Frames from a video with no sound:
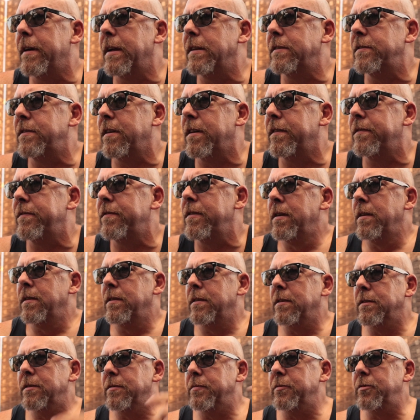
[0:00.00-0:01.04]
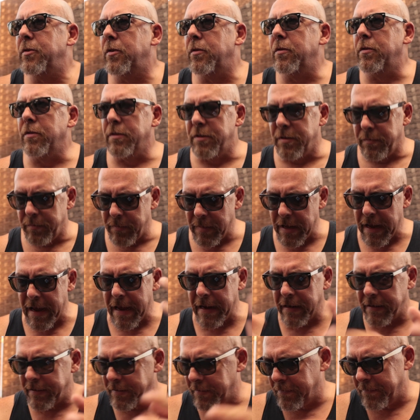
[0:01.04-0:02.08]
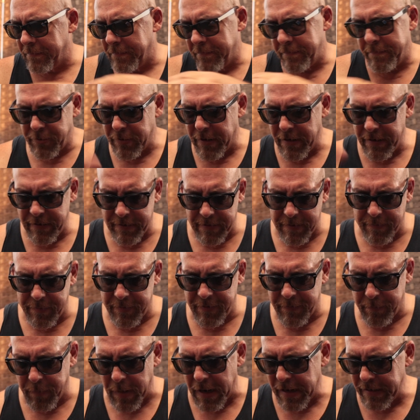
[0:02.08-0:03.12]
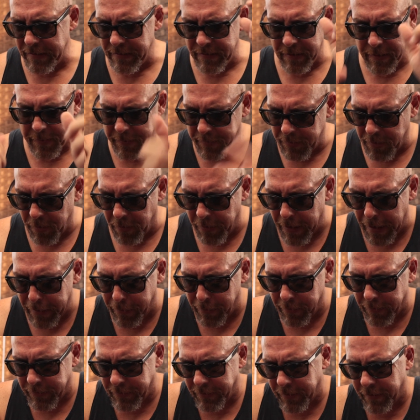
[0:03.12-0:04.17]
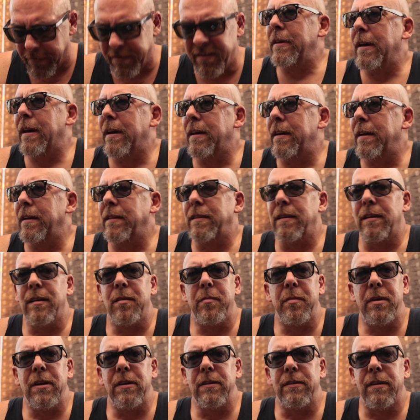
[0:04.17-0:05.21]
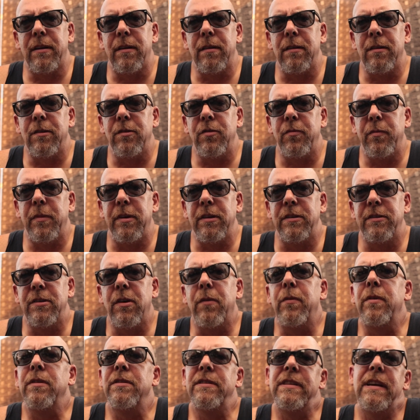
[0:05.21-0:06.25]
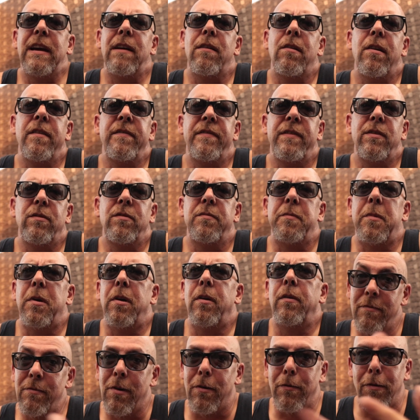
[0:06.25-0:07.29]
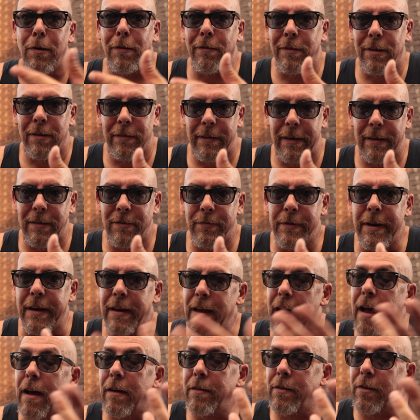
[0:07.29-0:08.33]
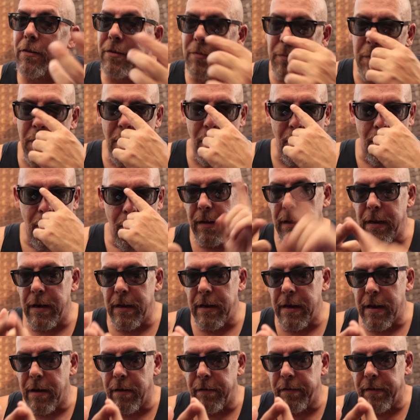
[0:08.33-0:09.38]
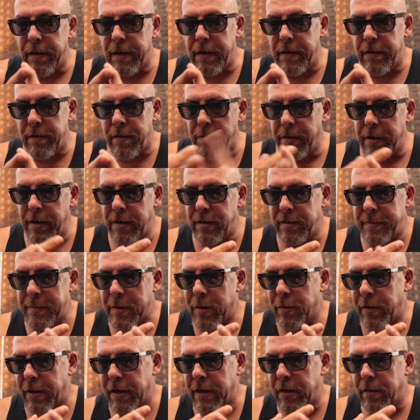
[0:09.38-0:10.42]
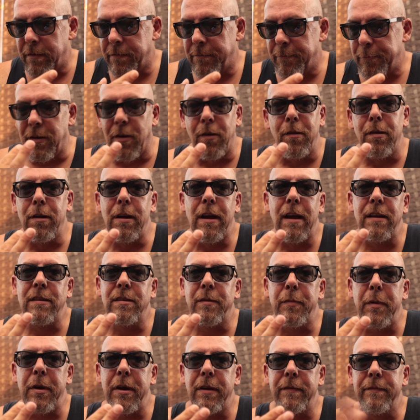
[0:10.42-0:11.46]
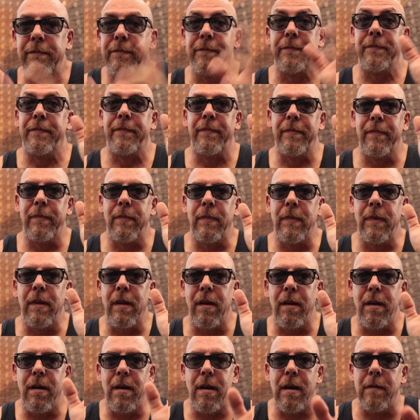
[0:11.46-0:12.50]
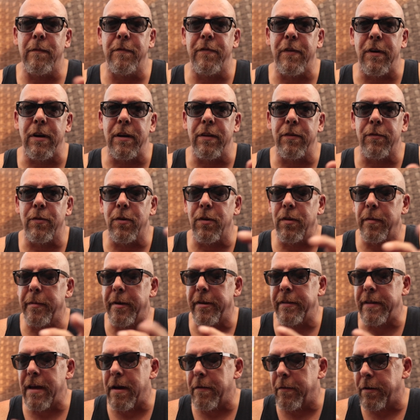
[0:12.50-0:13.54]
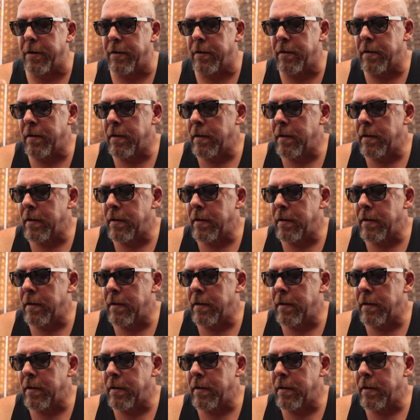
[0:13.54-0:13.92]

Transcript: that stuff. Did some shoulders, some back, some triceps, biceps, all that good stuff. Yeah, I think I might have done a little too much. So we'll see how I feel tomorrow. You won't know until next week. I'll know tomorrow. Getting healthy, quitting smoking, colonoscopy. I'm fucking thrilled about that one.